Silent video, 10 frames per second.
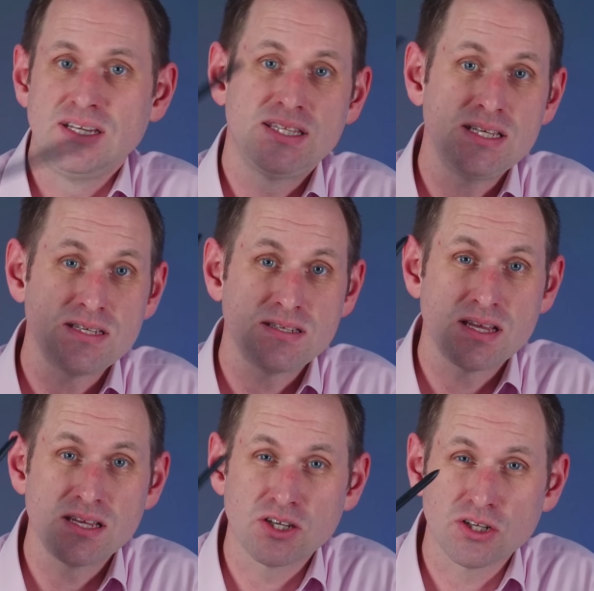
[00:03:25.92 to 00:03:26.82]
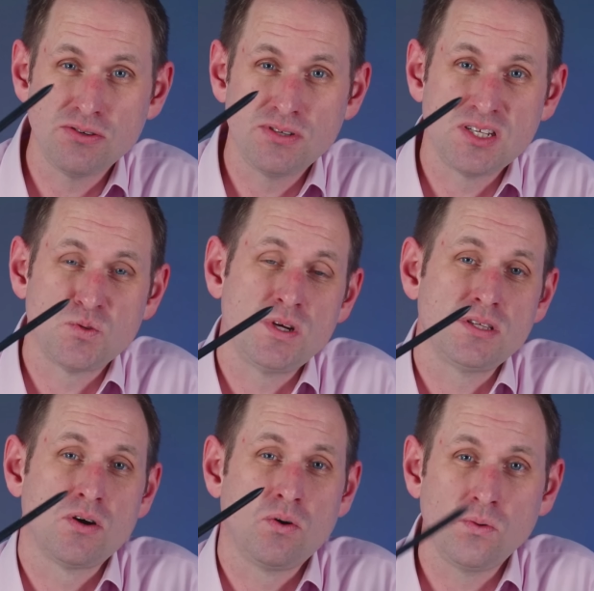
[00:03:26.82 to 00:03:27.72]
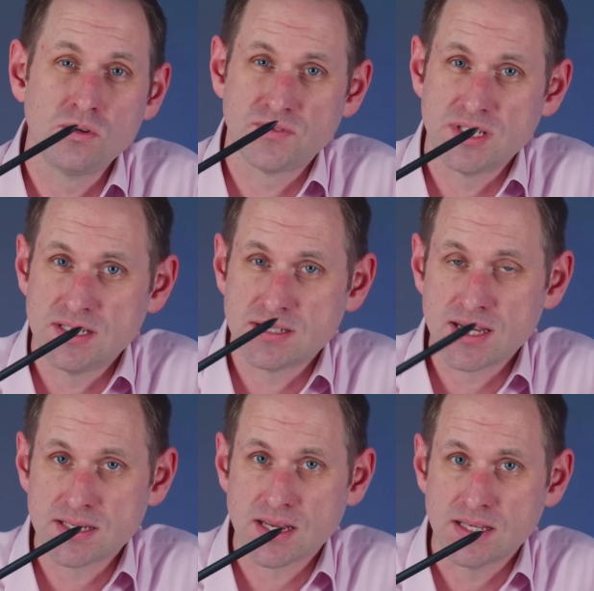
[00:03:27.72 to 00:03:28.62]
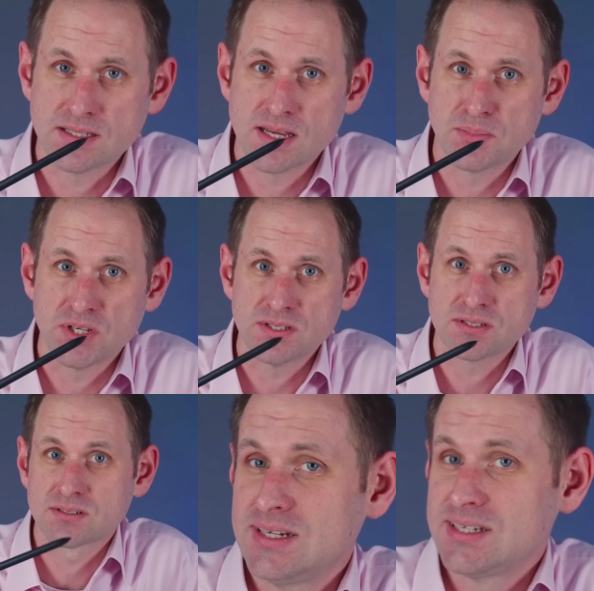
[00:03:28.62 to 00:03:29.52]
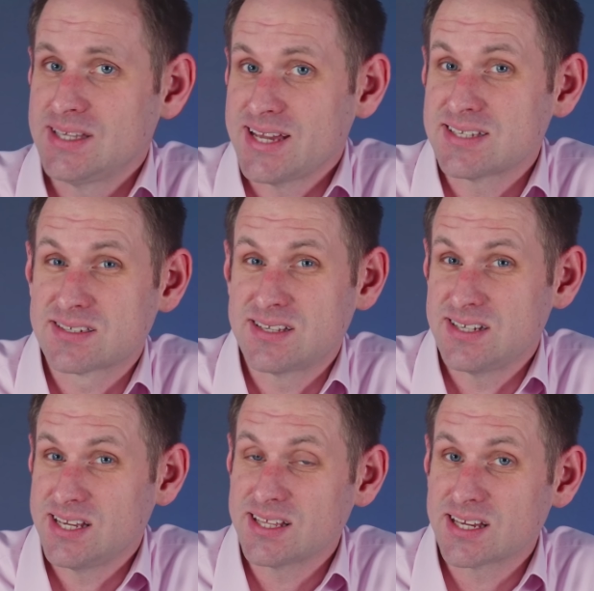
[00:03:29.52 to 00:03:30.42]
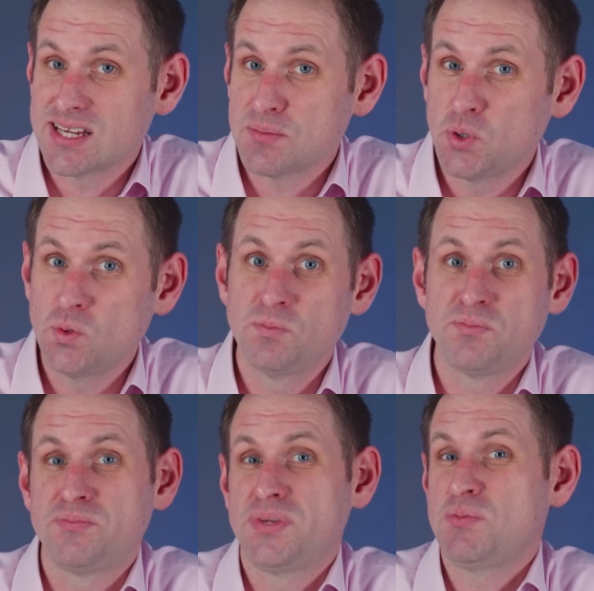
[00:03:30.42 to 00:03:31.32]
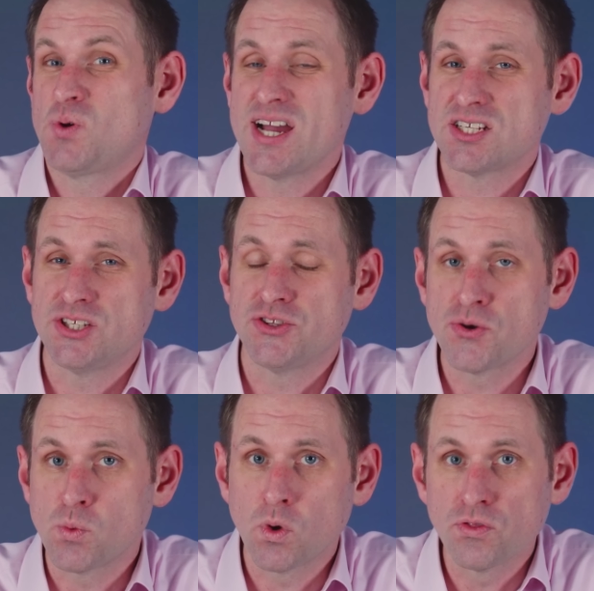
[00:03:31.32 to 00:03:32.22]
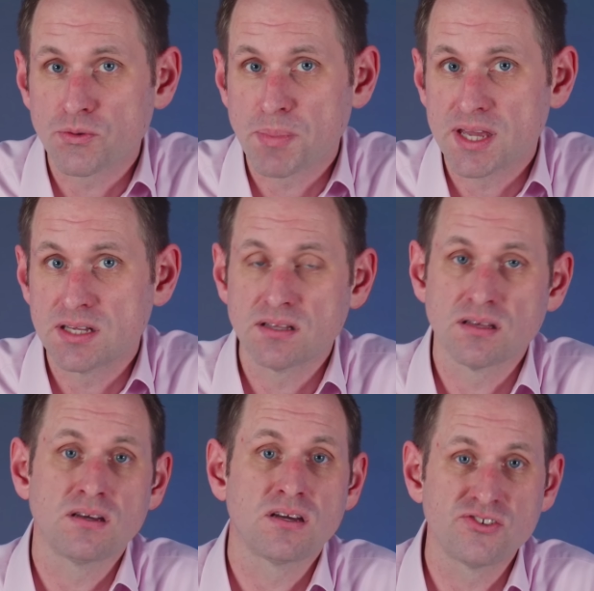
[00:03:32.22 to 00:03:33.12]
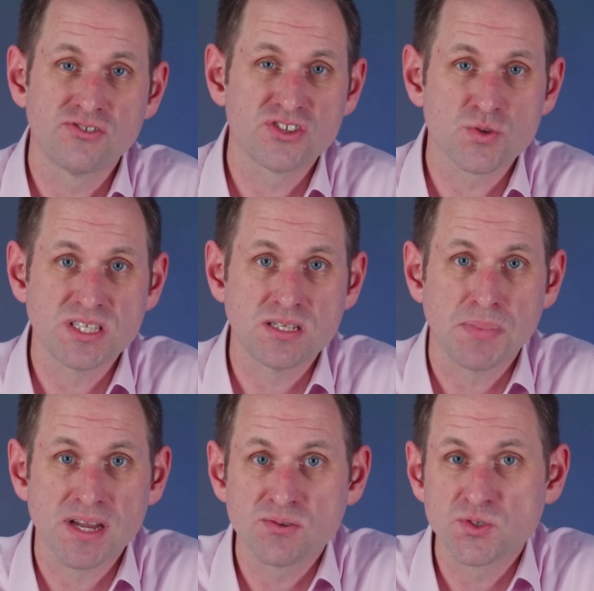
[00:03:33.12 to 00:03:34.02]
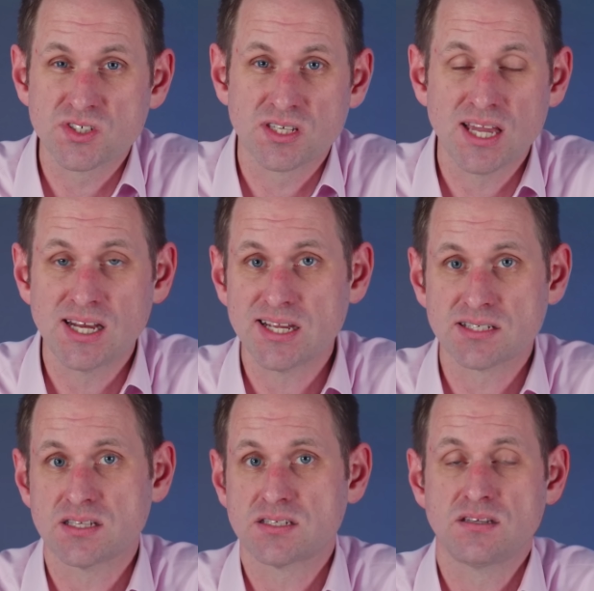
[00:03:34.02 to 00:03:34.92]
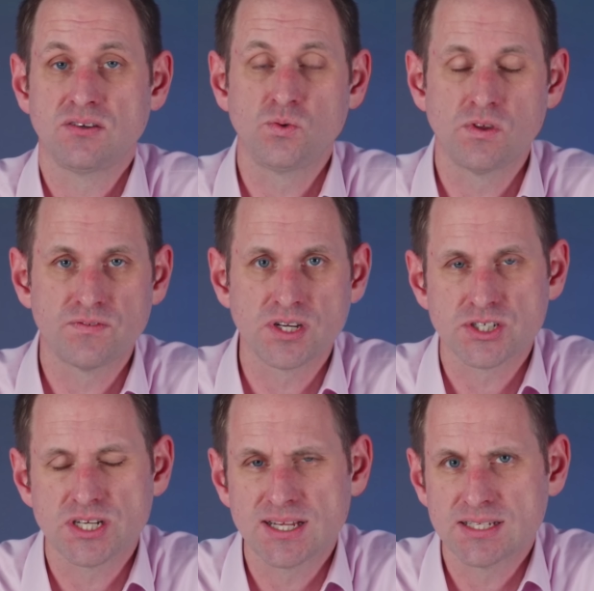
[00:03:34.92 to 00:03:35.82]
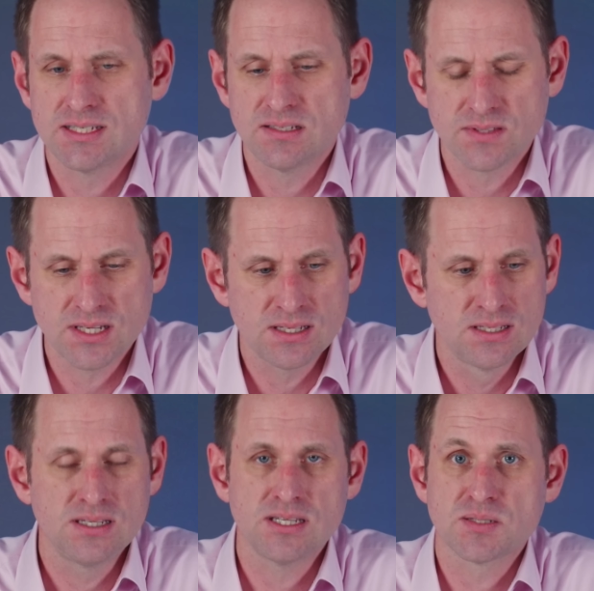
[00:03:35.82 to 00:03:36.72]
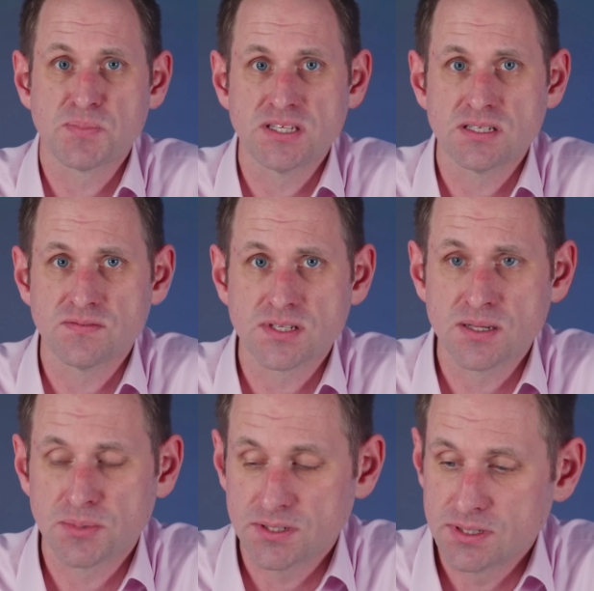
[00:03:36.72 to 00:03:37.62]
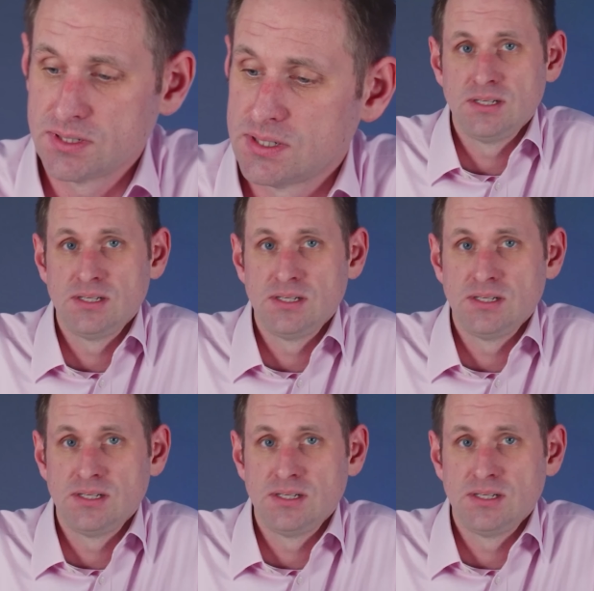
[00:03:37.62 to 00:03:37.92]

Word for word: and this is included with all of these S8 tablets. Yes, did you hear that, Apple? People actually don't want to pay another £120 to gain access to all the functionality of their expensive tablet.